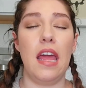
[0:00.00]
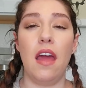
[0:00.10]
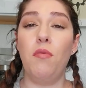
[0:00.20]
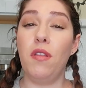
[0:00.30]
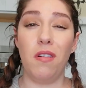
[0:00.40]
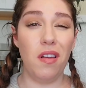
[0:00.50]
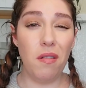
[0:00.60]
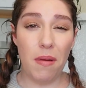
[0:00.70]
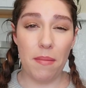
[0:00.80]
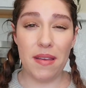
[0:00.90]
again, when they're
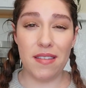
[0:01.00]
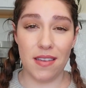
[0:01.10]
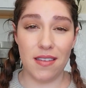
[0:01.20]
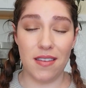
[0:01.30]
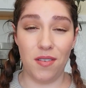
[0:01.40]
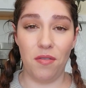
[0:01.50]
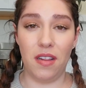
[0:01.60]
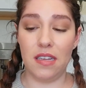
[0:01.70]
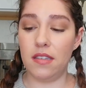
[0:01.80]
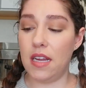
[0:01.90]
little babies, this isn't
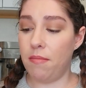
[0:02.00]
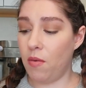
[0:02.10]
realistic,